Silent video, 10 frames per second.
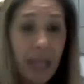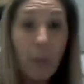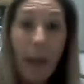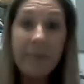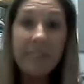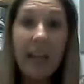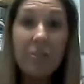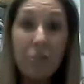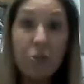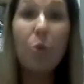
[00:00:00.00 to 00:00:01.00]
Now,
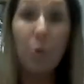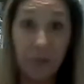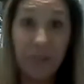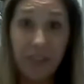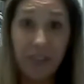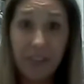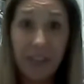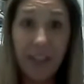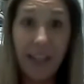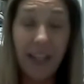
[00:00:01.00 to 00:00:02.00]
websites are tools,
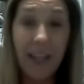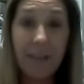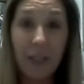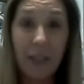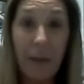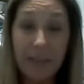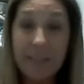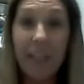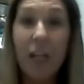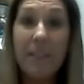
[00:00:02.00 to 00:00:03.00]
and I would
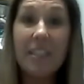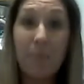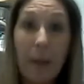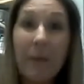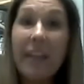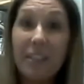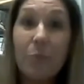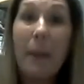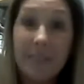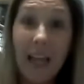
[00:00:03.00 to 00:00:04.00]
say your business probably needs a
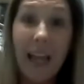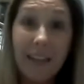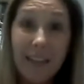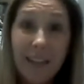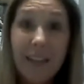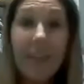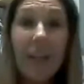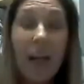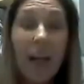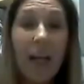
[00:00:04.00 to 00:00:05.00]
website.
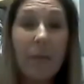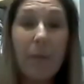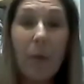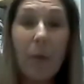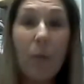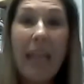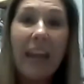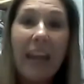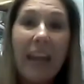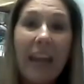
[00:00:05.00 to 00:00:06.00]
But without
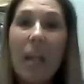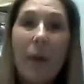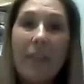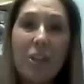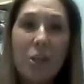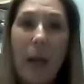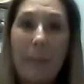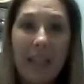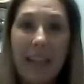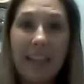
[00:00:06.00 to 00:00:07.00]
anybody knowing that your
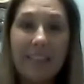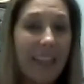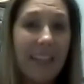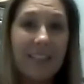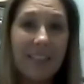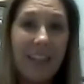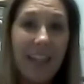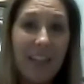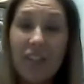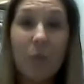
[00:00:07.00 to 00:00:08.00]
website exists,
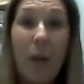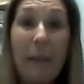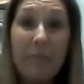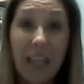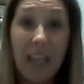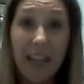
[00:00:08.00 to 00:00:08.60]
it's just a website.